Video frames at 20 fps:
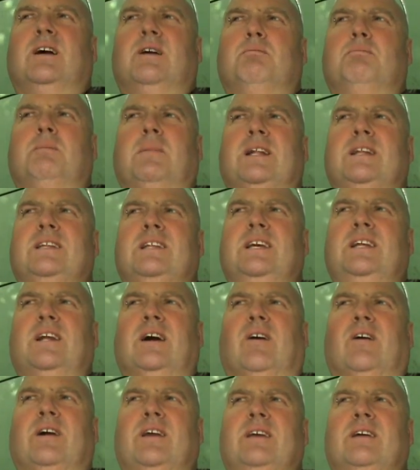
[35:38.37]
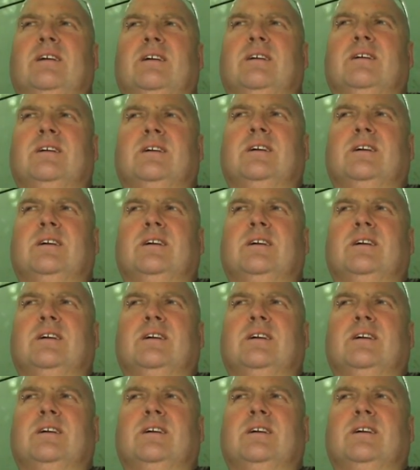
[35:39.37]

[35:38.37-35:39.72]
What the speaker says: Monday night,